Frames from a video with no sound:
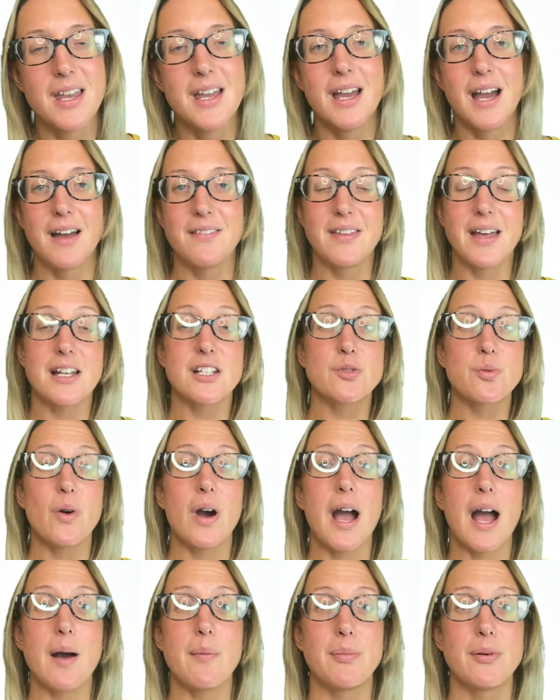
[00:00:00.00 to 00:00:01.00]
And that's what
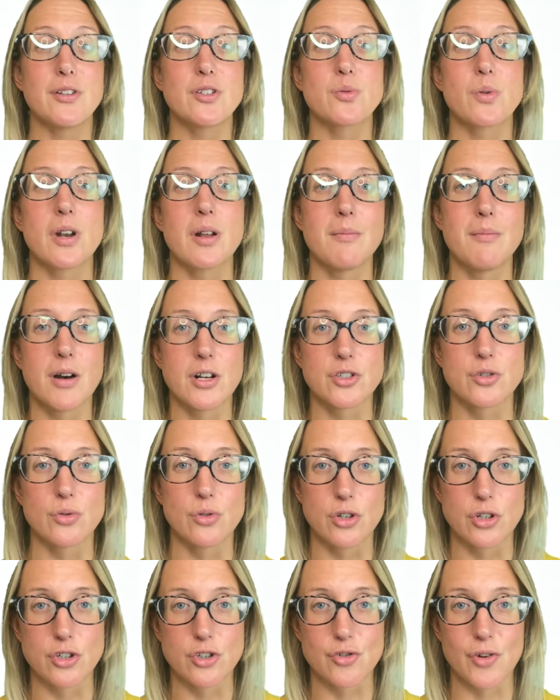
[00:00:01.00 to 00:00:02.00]
happens when a muscle
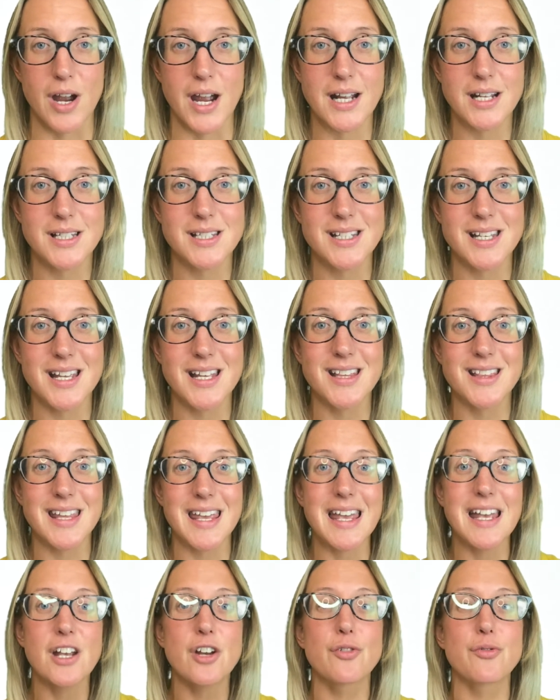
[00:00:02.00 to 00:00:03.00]
contracts.
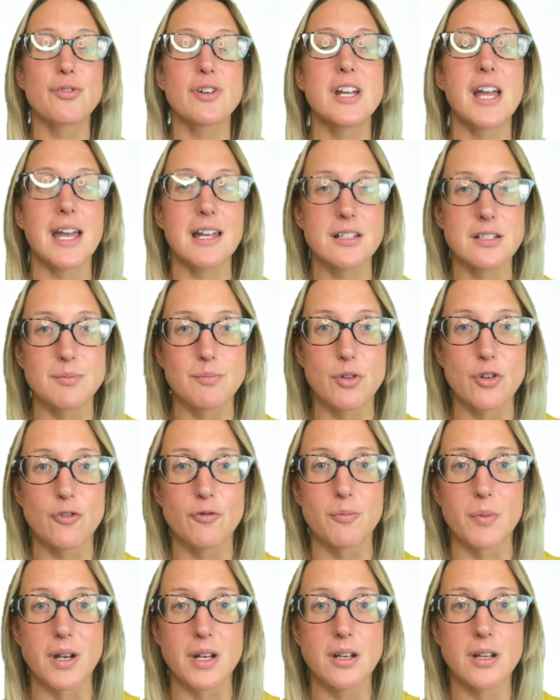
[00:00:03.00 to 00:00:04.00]
It creates
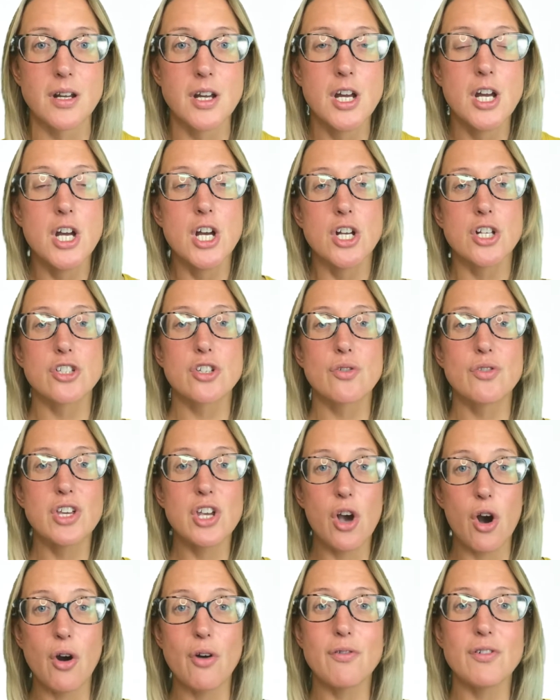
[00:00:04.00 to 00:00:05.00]
movement. So the
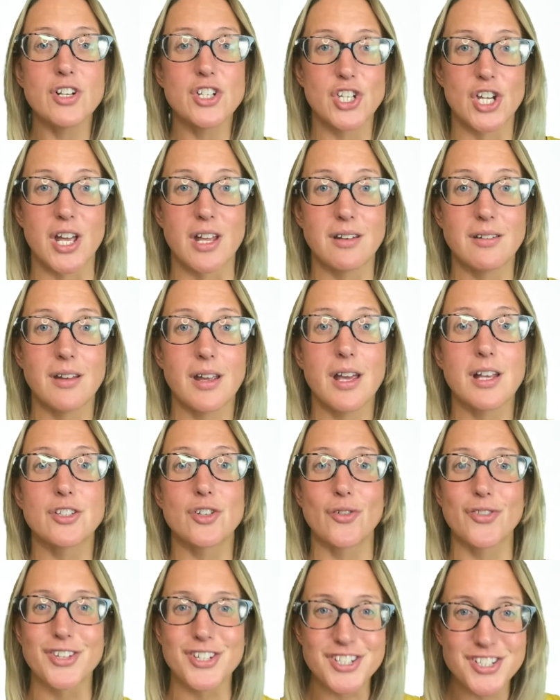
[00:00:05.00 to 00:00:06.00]
origin is
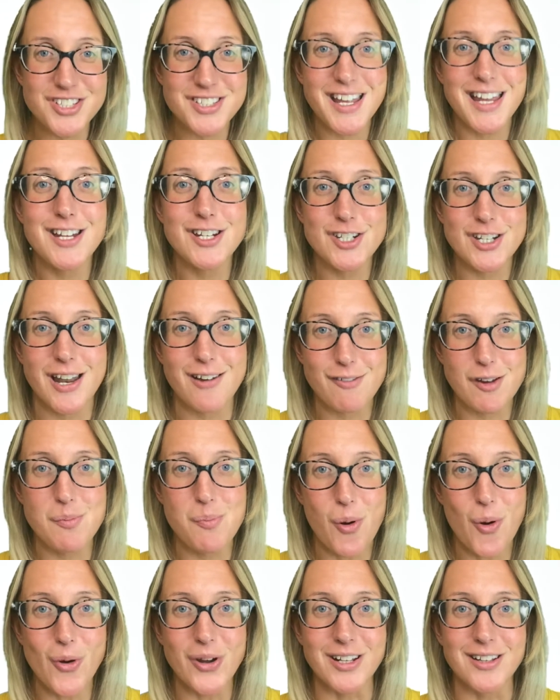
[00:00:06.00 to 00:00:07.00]
on the stationary
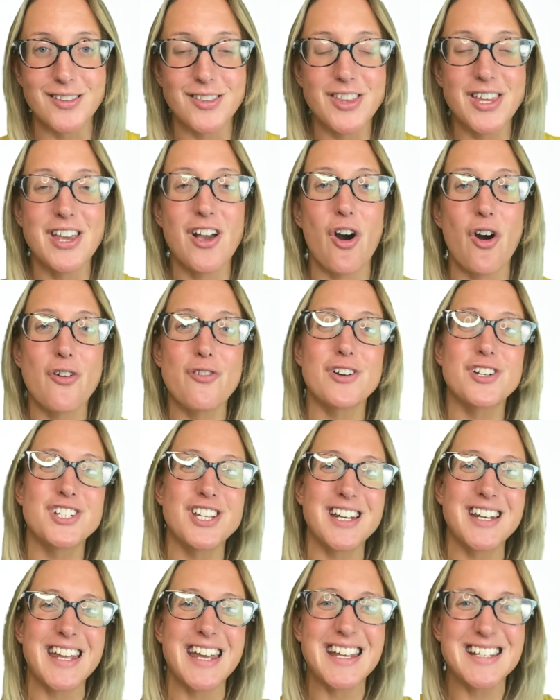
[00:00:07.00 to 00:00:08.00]
point. The
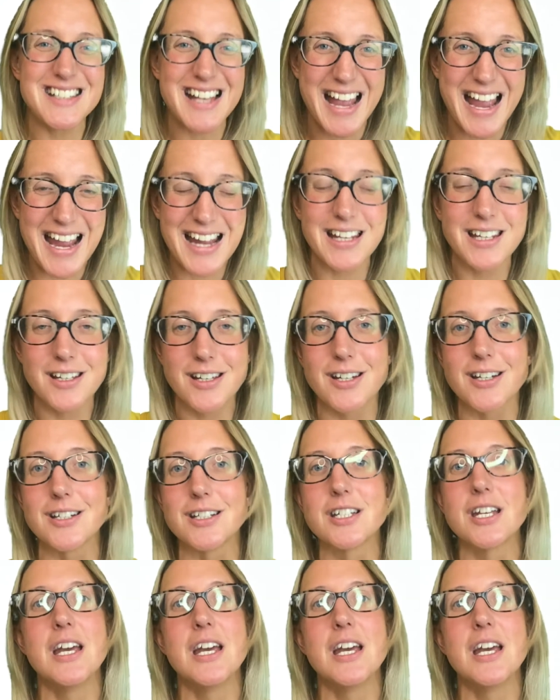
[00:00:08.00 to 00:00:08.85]
origin is anchored.